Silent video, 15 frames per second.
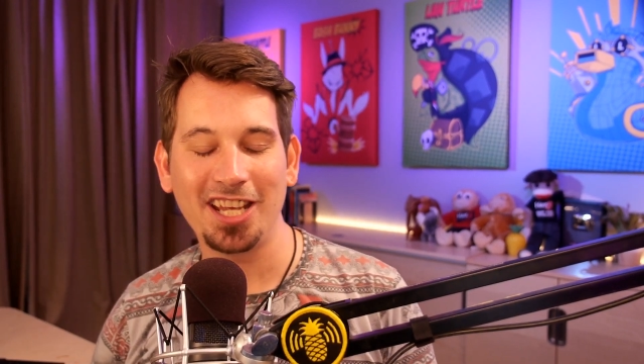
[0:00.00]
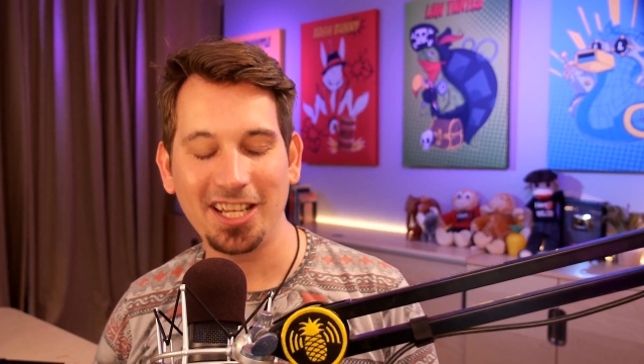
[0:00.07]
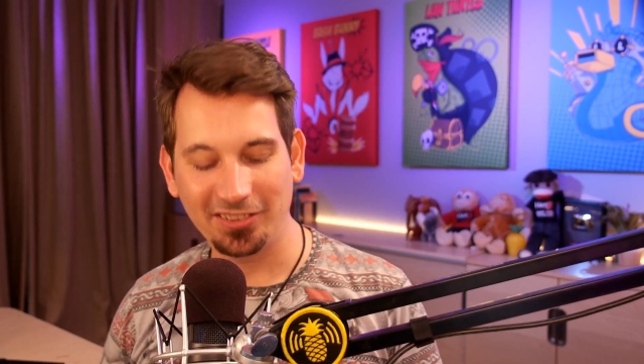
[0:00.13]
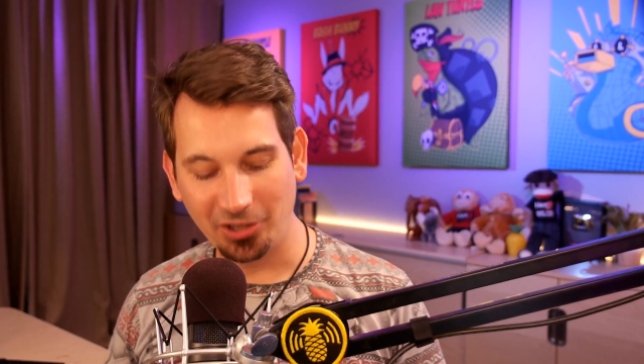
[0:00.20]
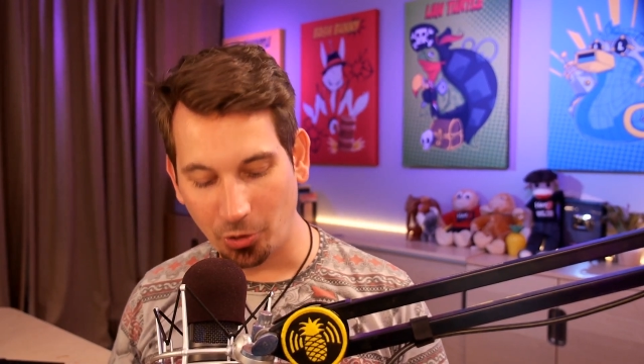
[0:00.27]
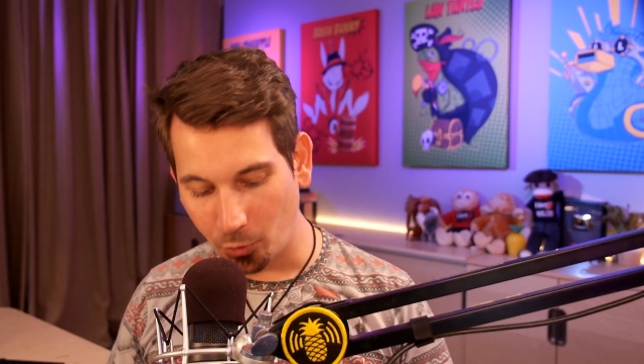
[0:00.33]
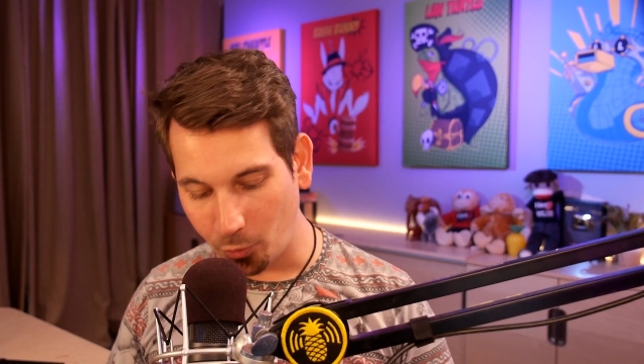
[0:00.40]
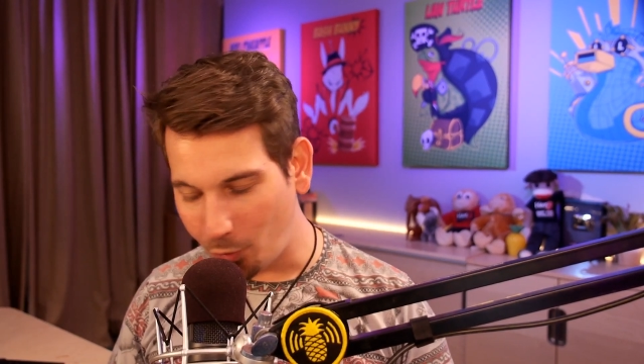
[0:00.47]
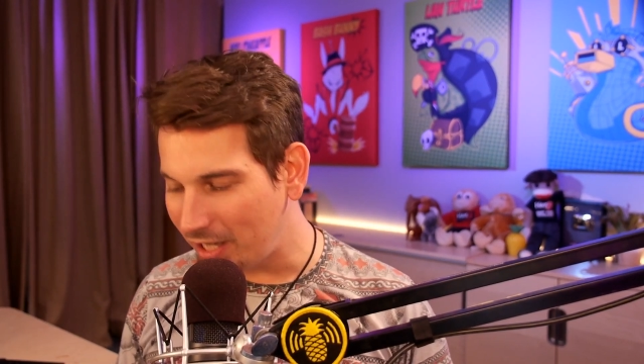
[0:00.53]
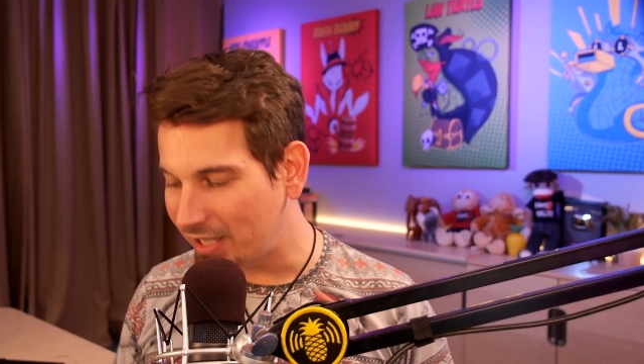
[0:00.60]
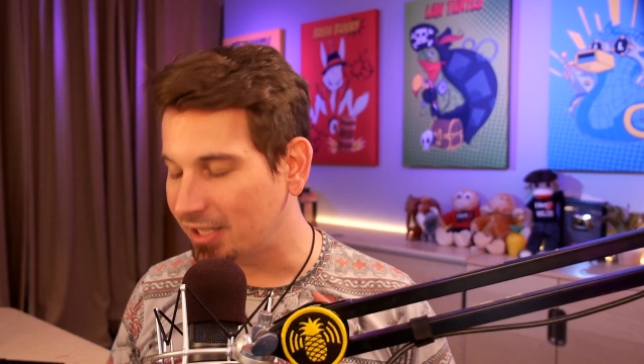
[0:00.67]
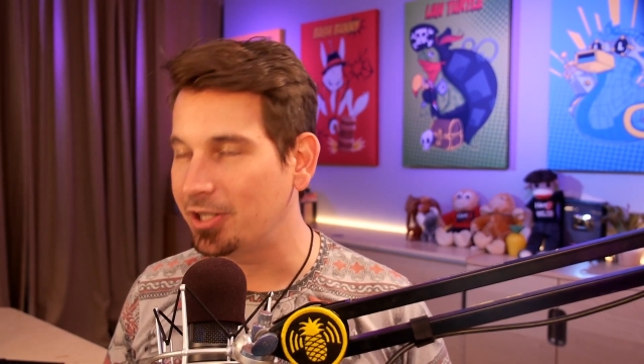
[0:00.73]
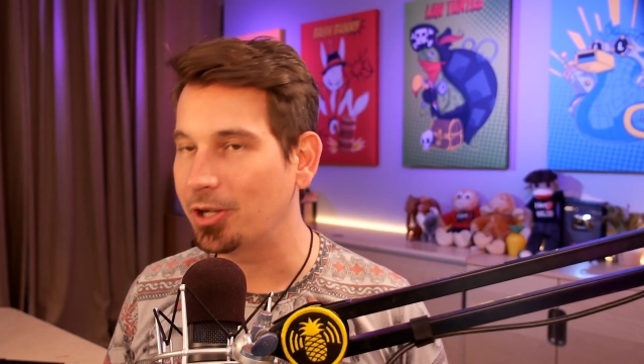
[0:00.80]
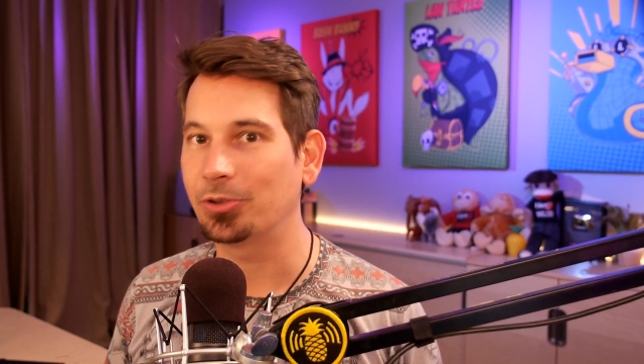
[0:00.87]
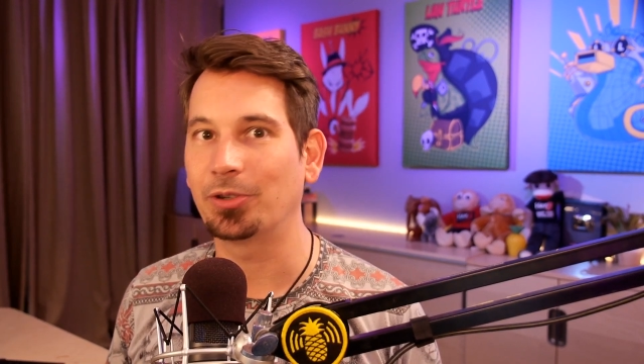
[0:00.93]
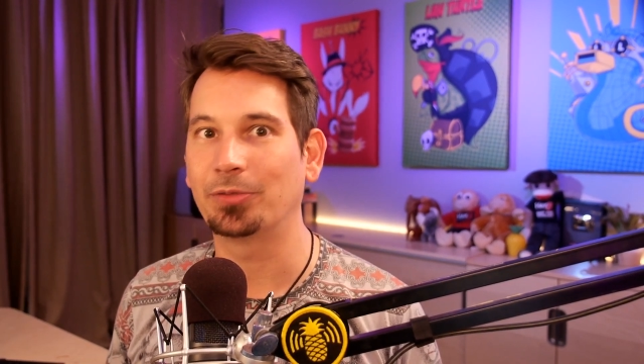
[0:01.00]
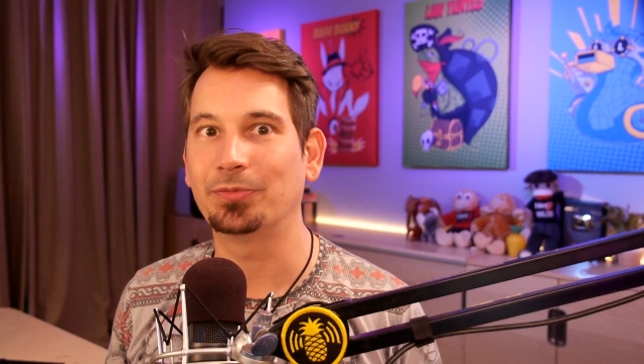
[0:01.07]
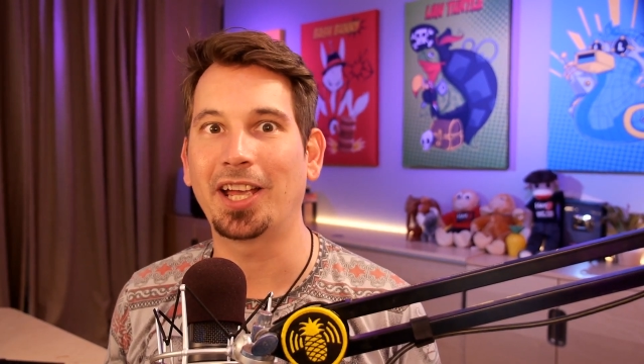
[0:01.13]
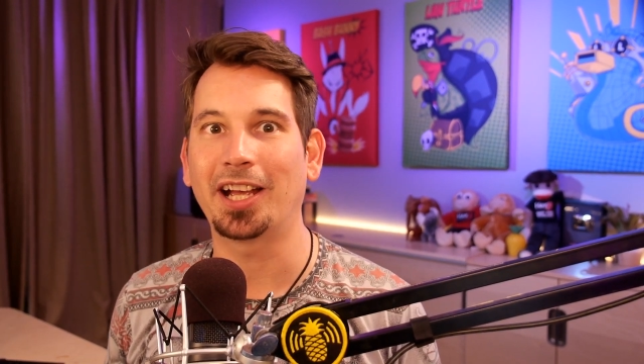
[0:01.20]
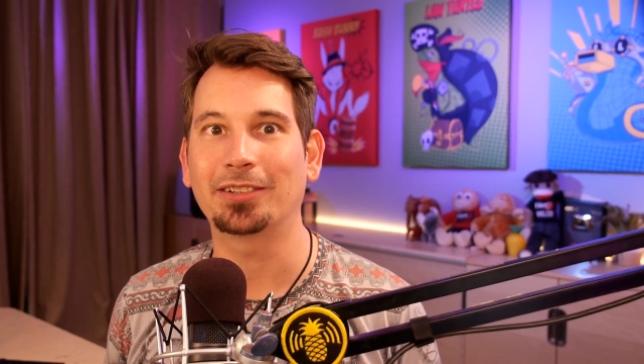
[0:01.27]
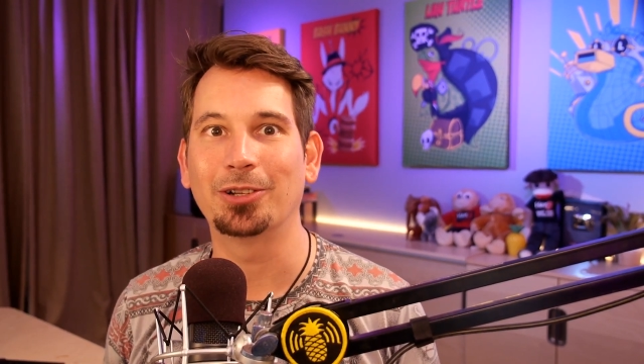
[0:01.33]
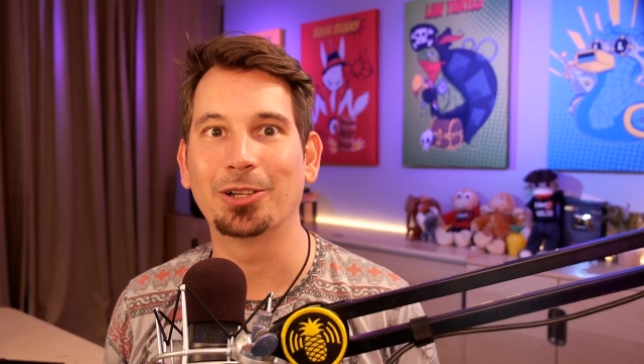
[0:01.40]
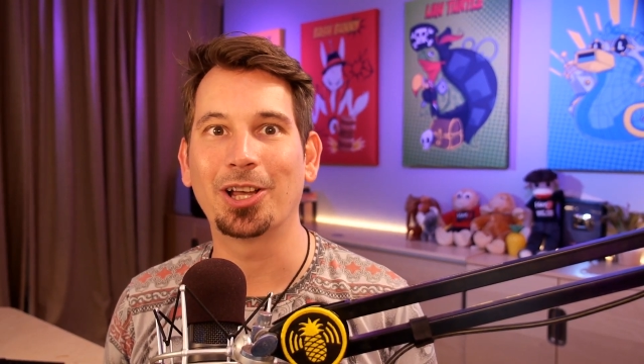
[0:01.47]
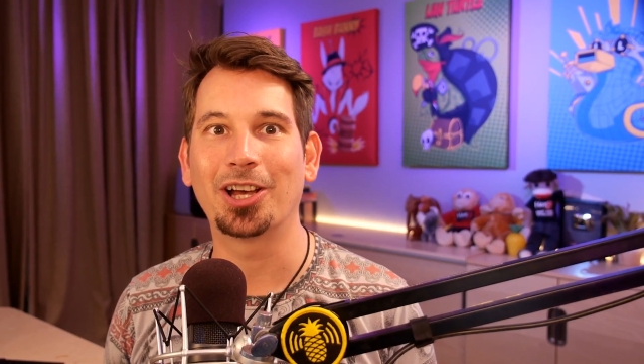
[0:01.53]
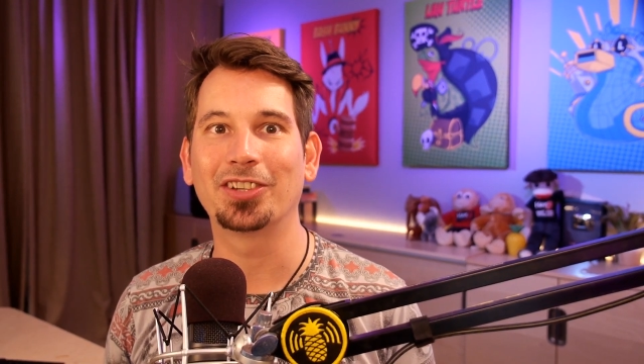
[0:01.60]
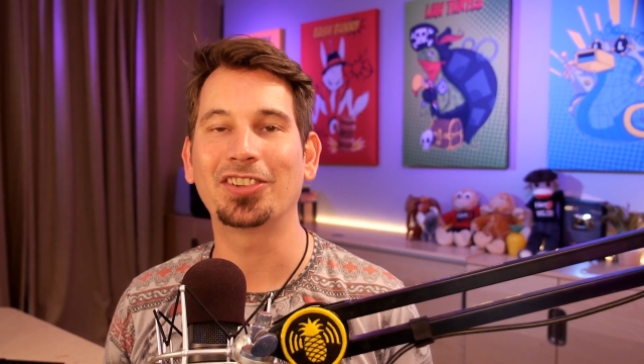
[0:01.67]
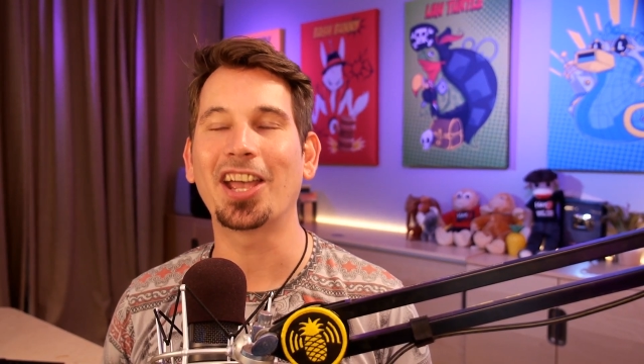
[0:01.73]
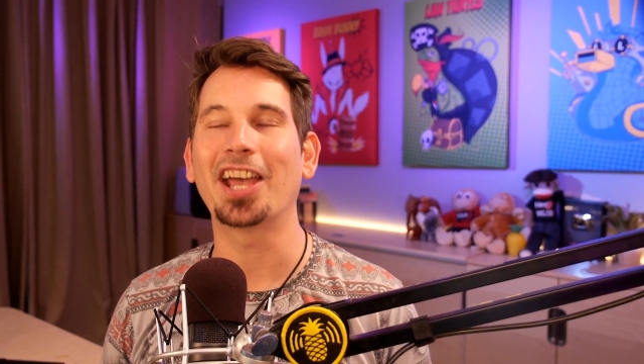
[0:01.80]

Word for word: It's your weekly dose of Technolust,